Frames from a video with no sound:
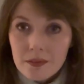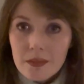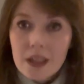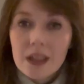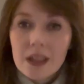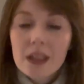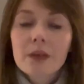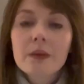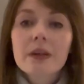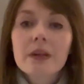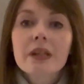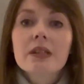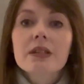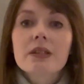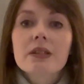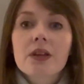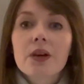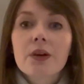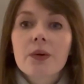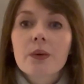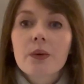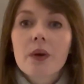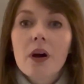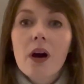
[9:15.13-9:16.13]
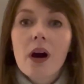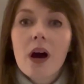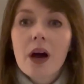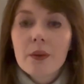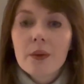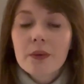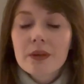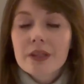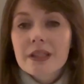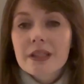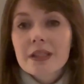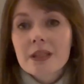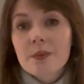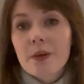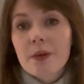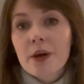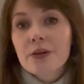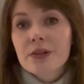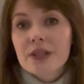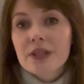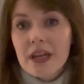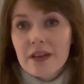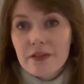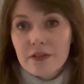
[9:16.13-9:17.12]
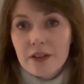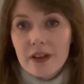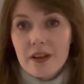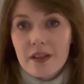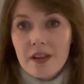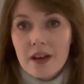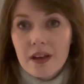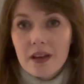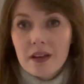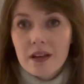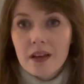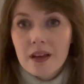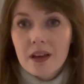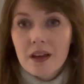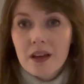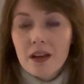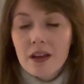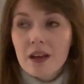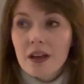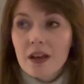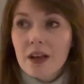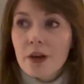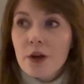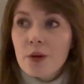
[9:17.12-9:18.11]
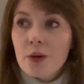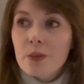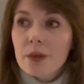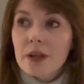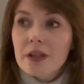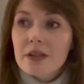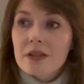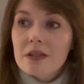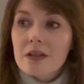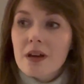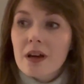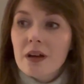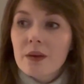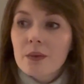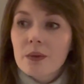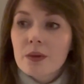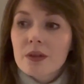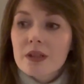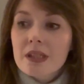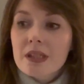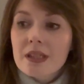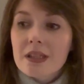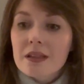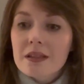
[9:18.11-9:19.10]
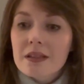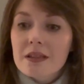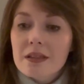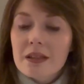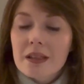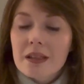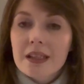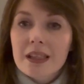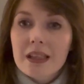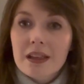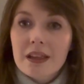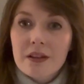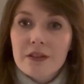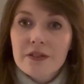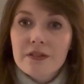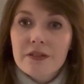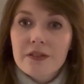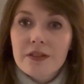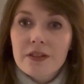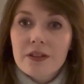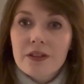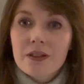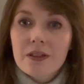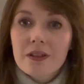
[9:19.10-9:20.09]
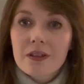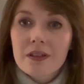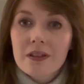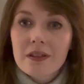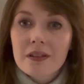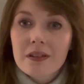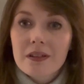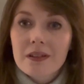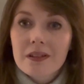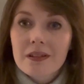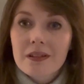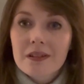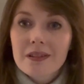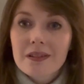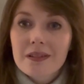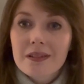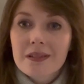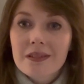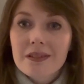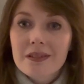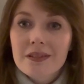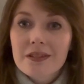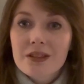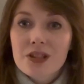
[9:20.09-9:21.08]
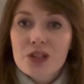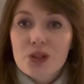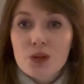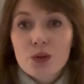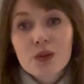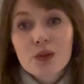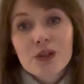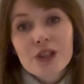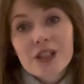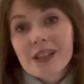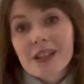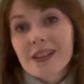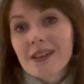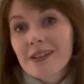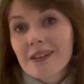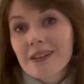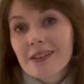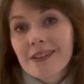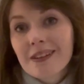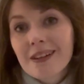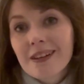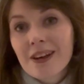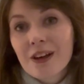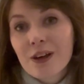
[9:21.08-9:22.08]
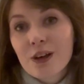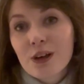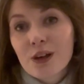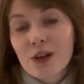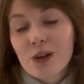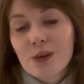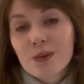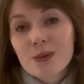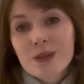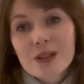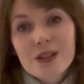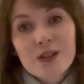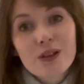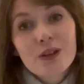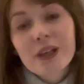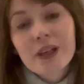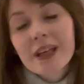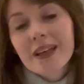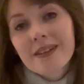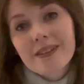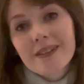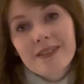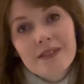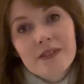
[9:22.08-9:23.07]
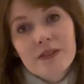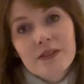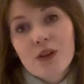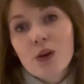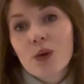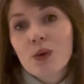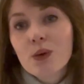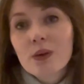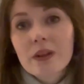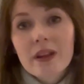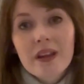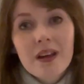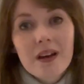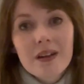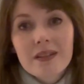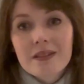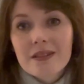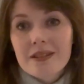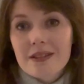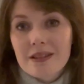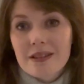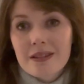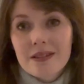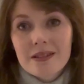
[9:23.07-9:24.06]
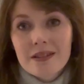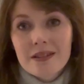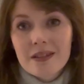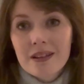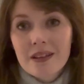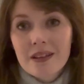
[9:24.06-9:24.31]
I wanted to post everything because I wanted to give Georgie, who was looking for all the answers,